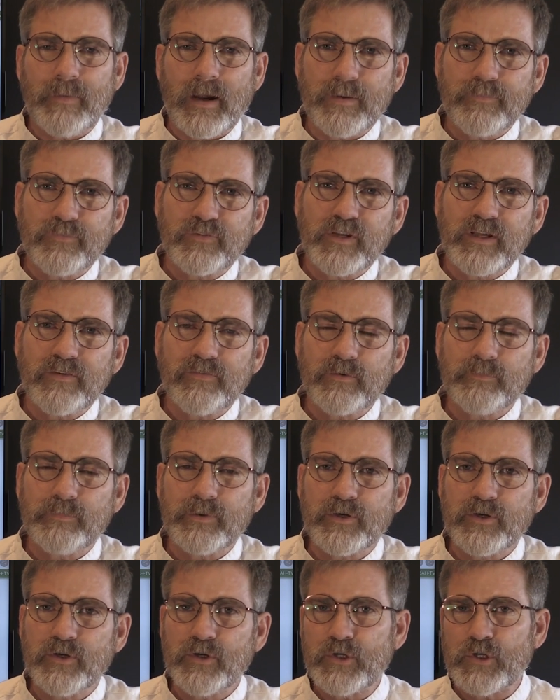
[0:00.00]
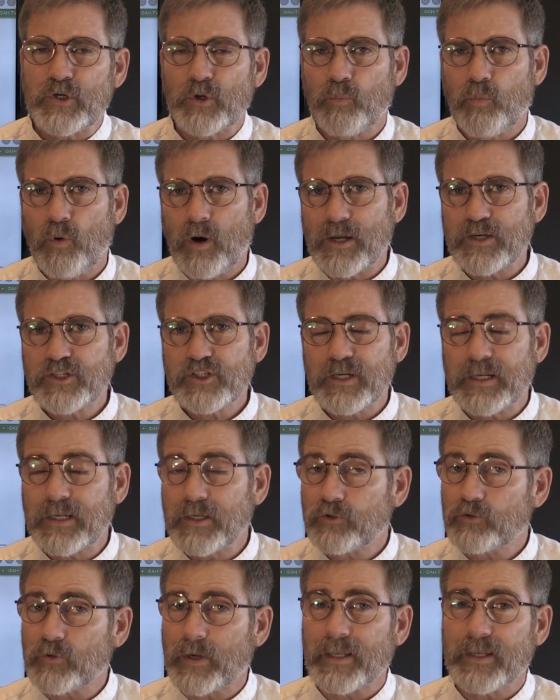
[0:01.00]
I'm Stephen Ben-Nun. You're watching
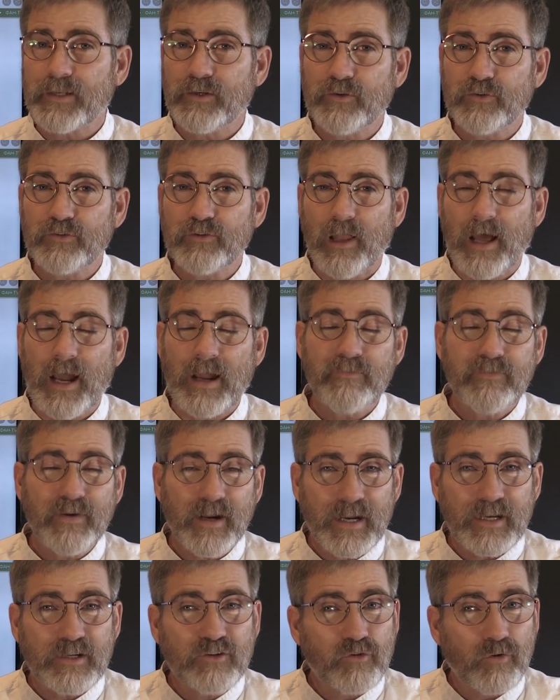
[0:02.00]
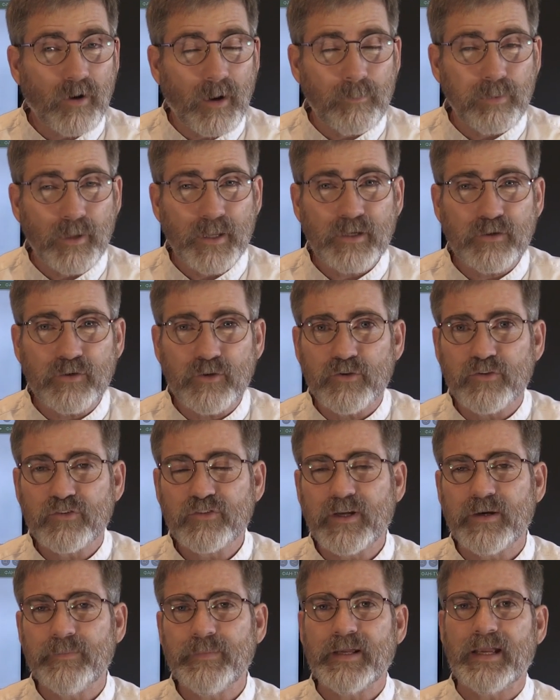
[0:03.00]
Israeli News Live. Very troubling
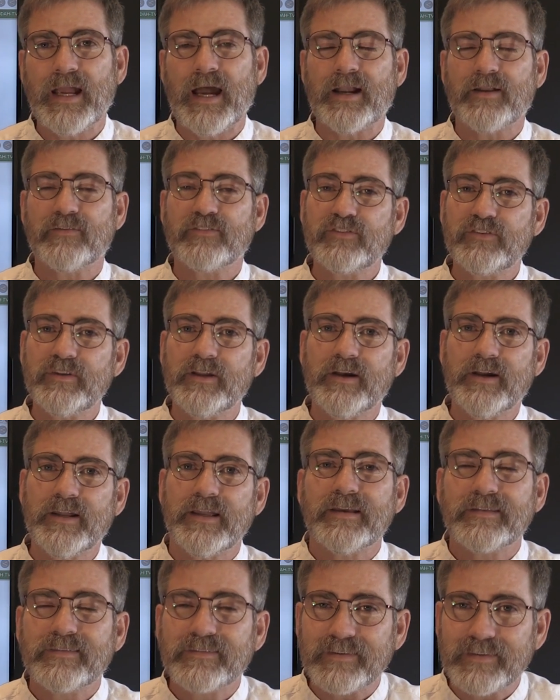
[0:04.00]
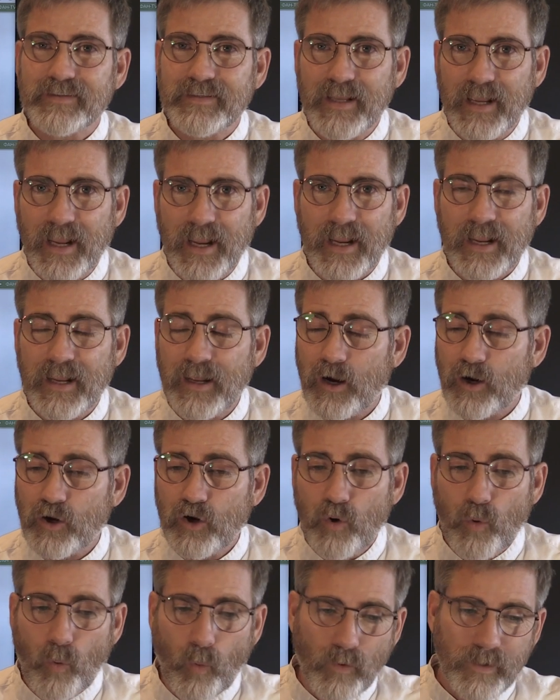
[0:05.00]
news coming out of Syria today.
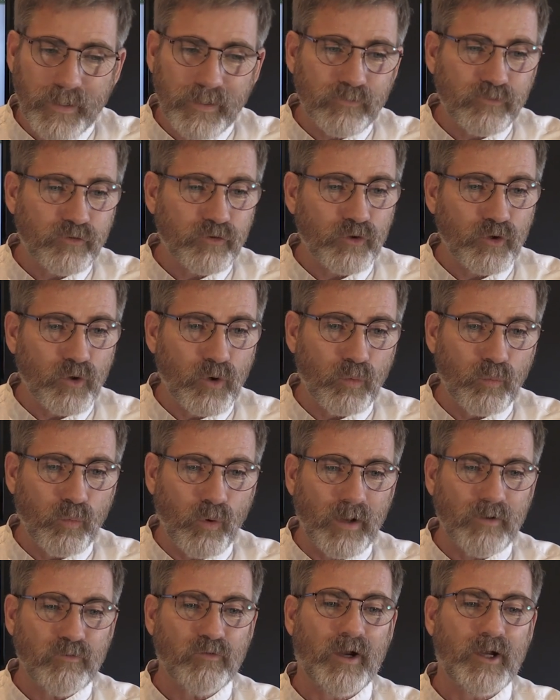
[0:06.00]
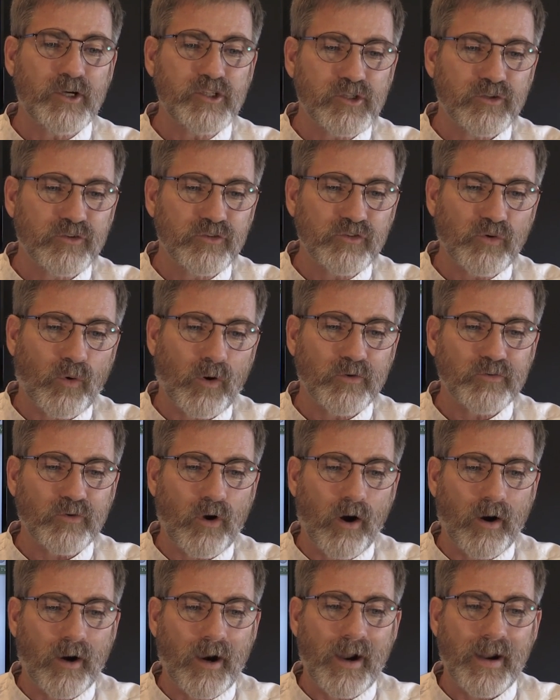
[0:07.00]
According to one Russian source,
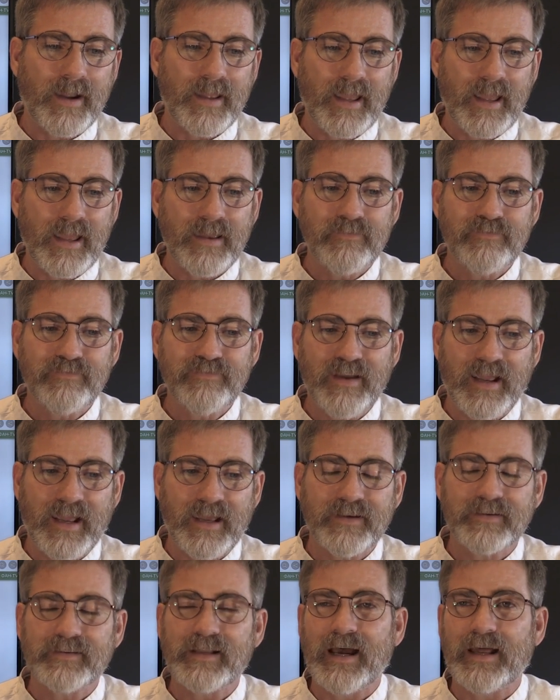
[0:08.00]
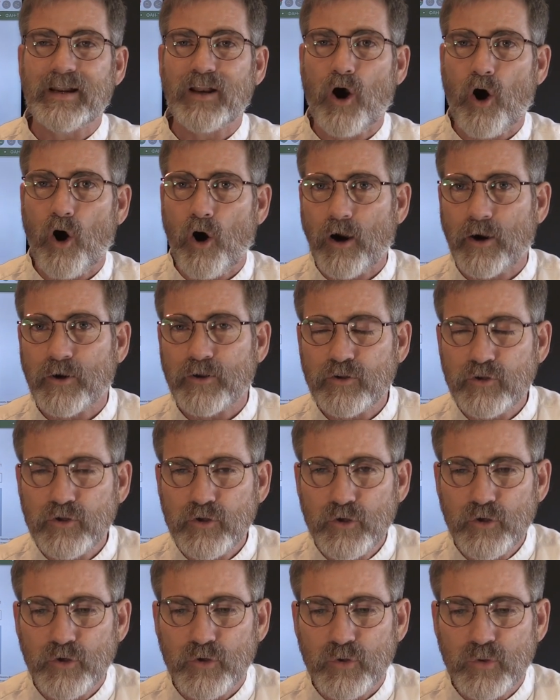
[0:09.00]
R I A fan dot R
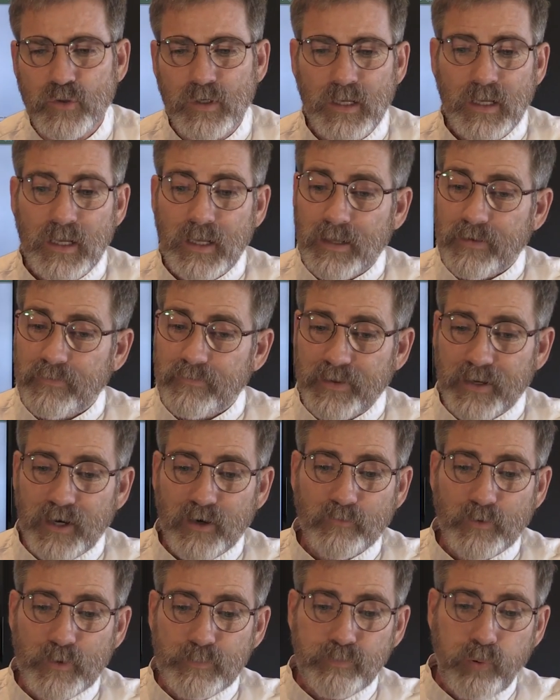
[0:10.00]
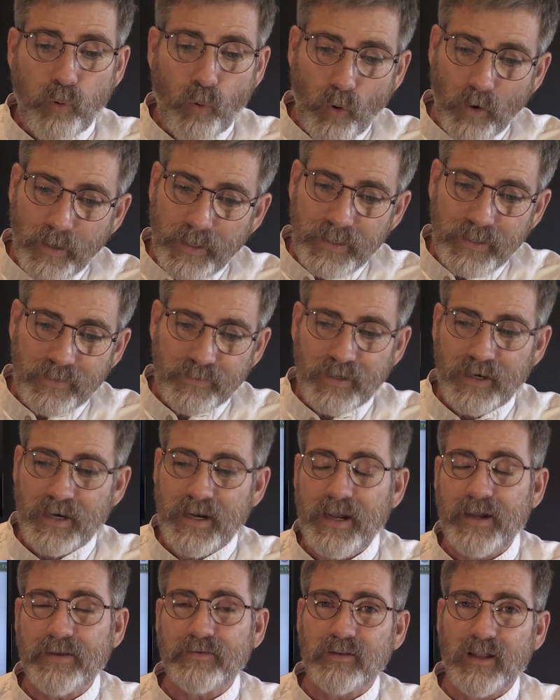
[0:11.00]
U, they're reporting in their
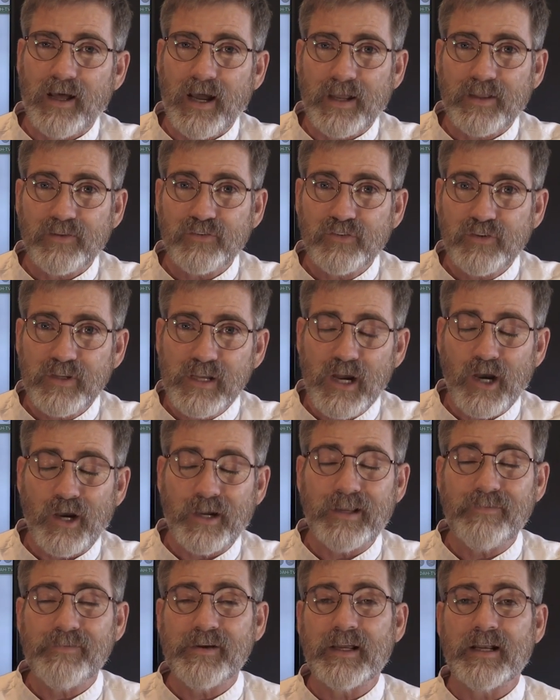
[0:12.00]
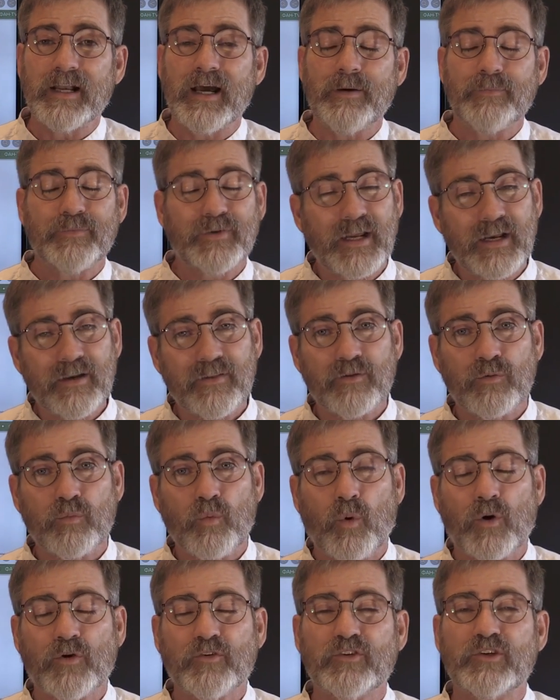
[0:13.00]
headlines here, giving an update of the
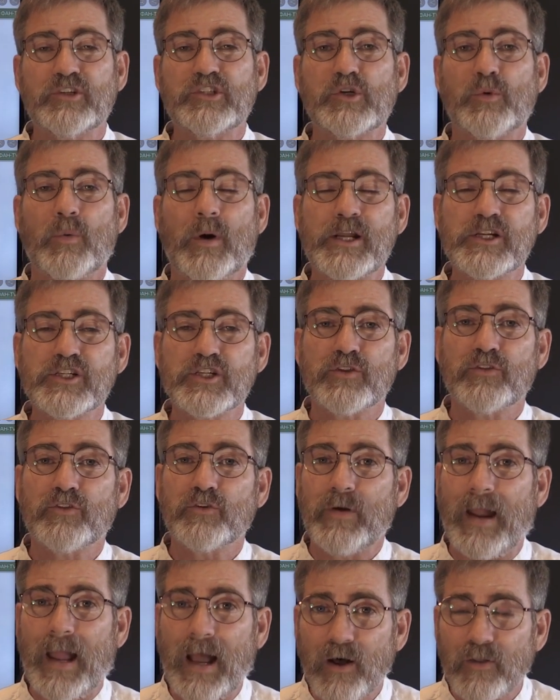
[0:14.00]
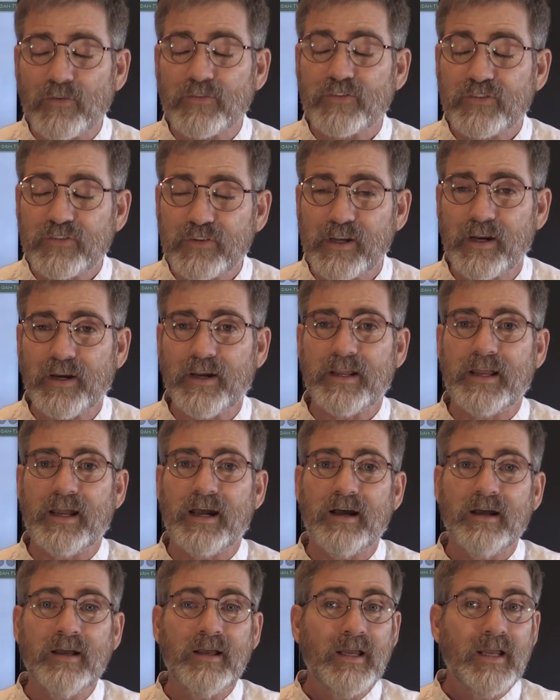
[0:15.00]
war situation throughout
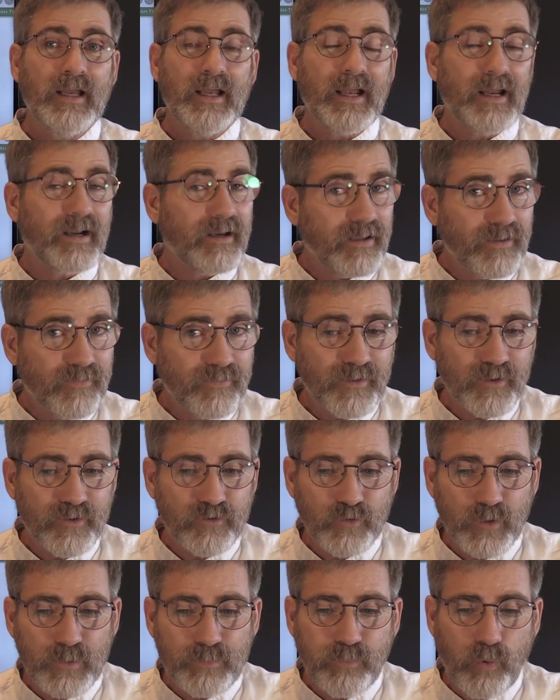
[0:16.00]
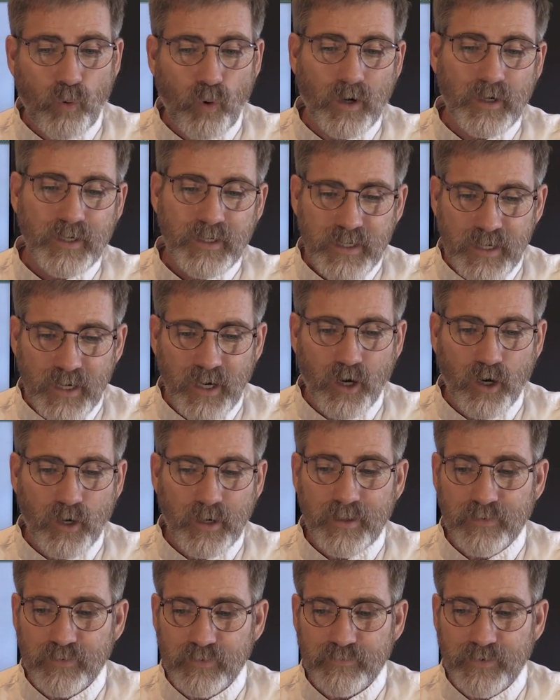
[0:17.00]
Syria. And in this report here,
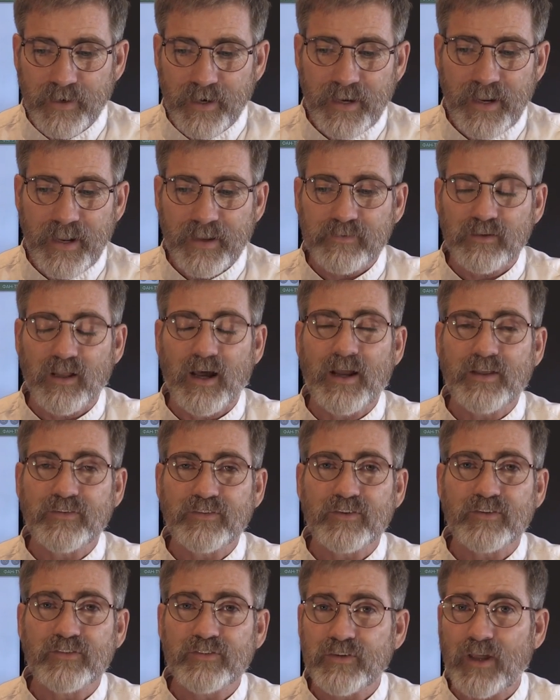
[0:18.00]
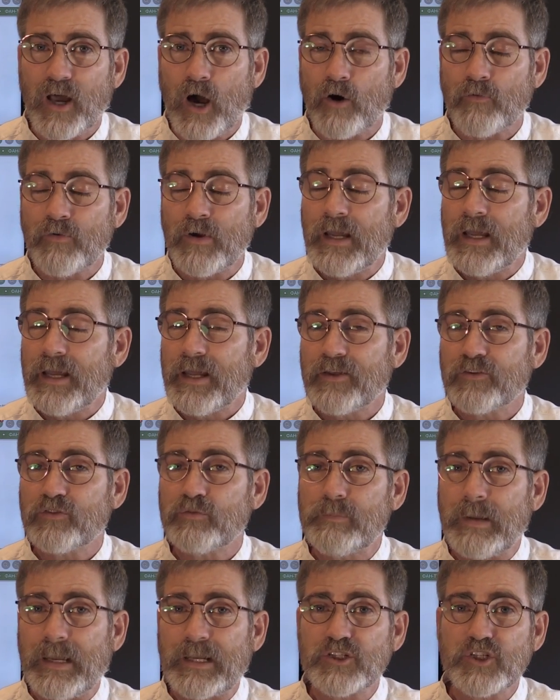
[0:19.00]
in the very headlines itself,
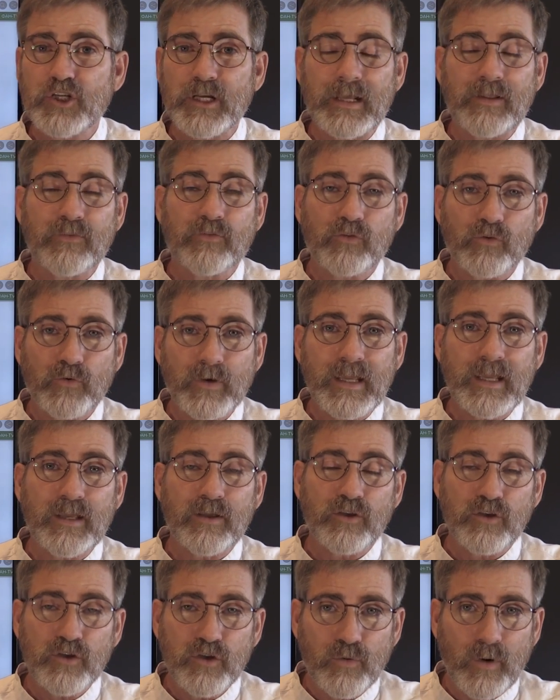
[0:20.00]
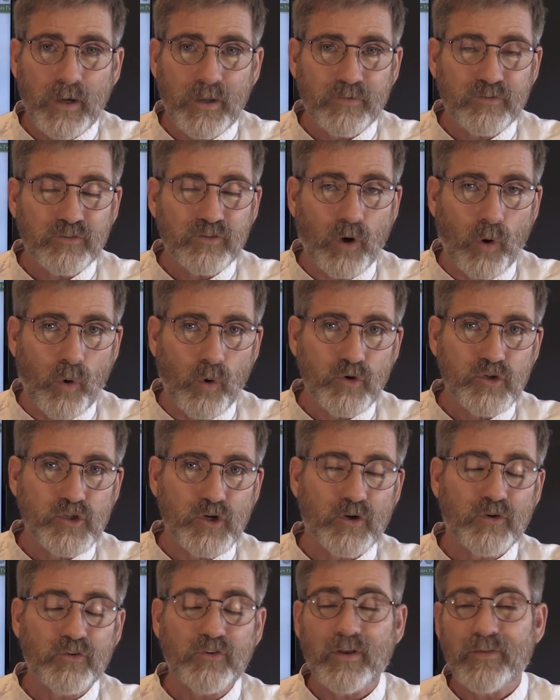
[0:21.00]
is mentioning three U S
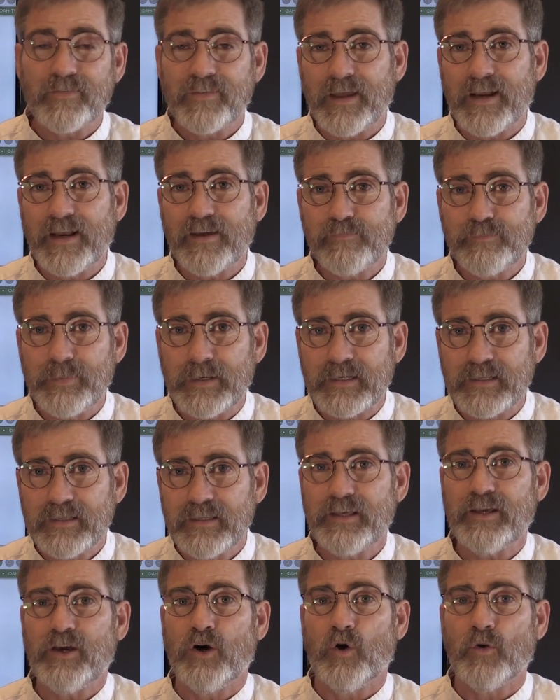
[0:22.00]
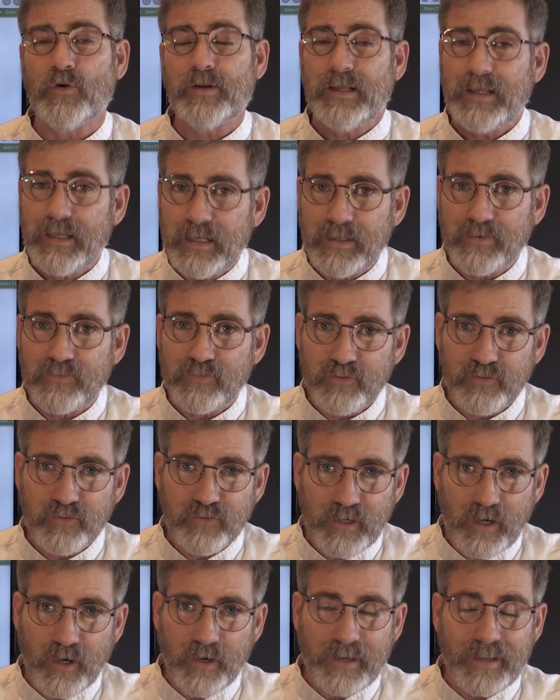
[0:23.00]
soldiers that have been killed in
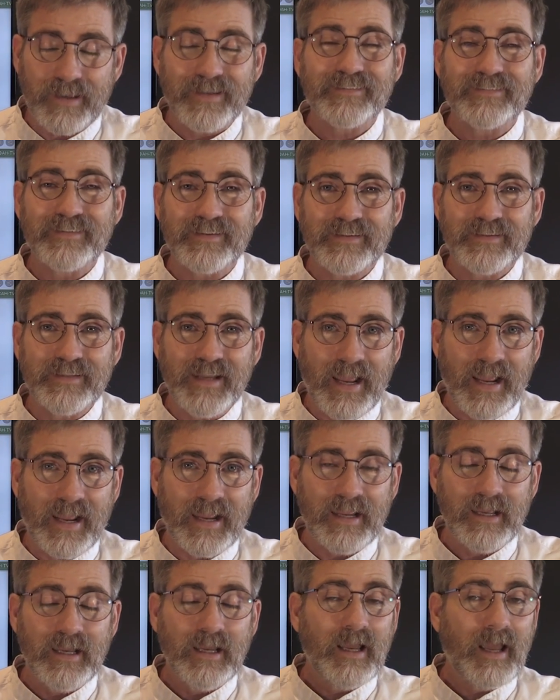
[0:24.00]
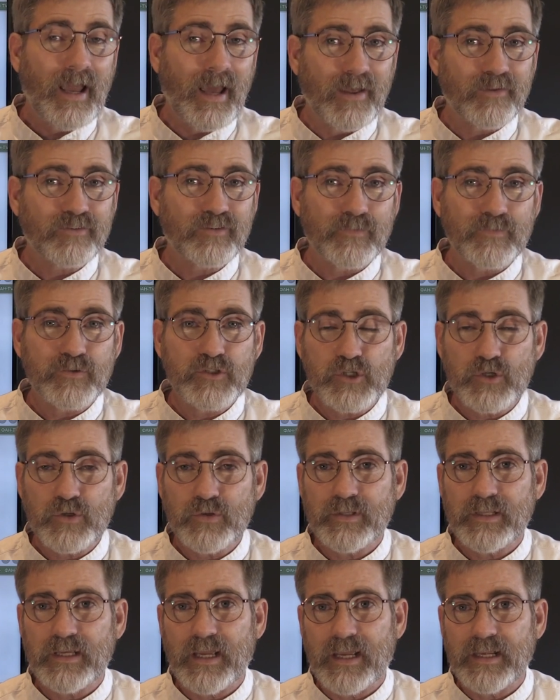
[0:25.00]
Syria today as of
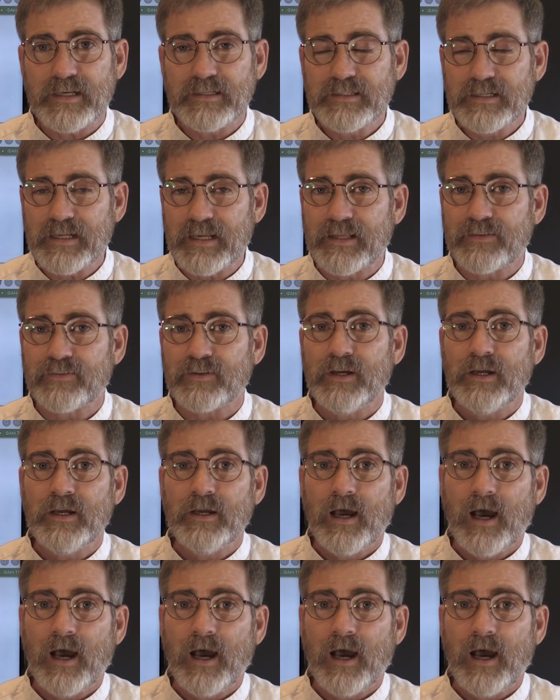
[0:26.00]
June the eighteenth.